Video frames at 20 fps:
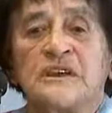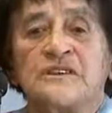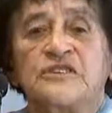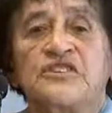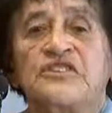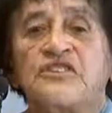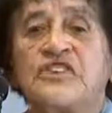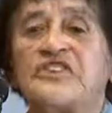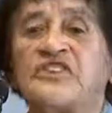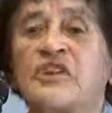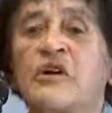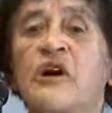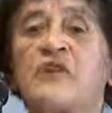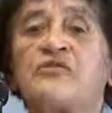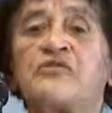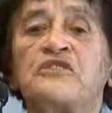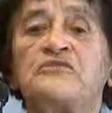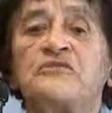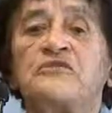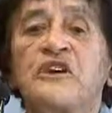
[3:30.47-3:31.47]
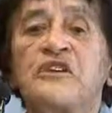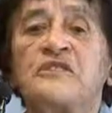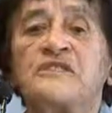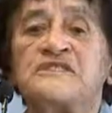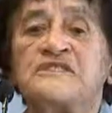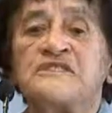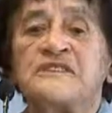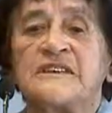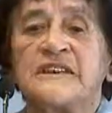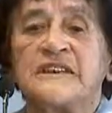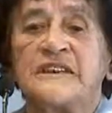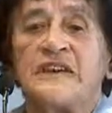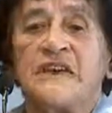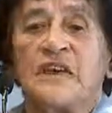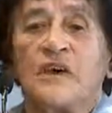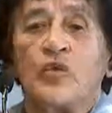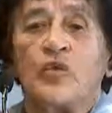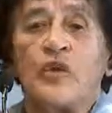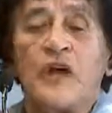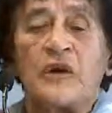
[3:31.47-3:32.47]
You see, so often, folks,
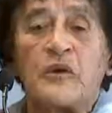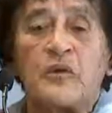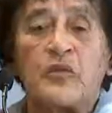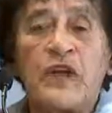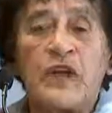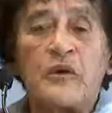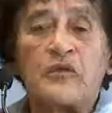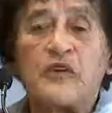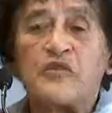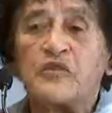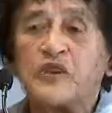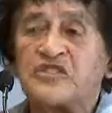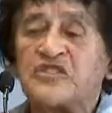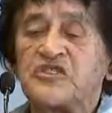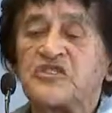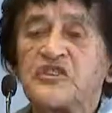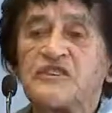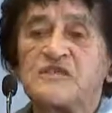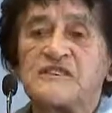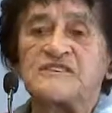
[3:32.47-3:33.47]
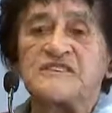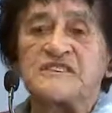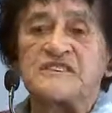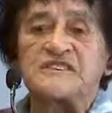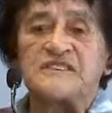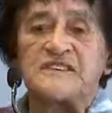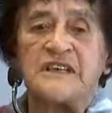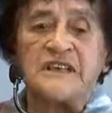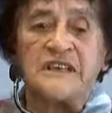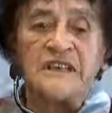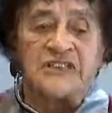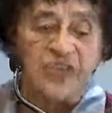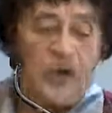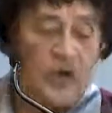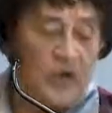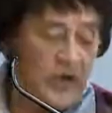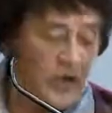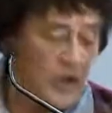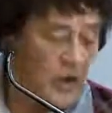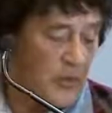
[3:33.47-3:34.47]
where, where we've got services, so
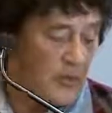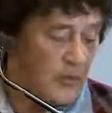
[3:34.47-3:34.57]
we're,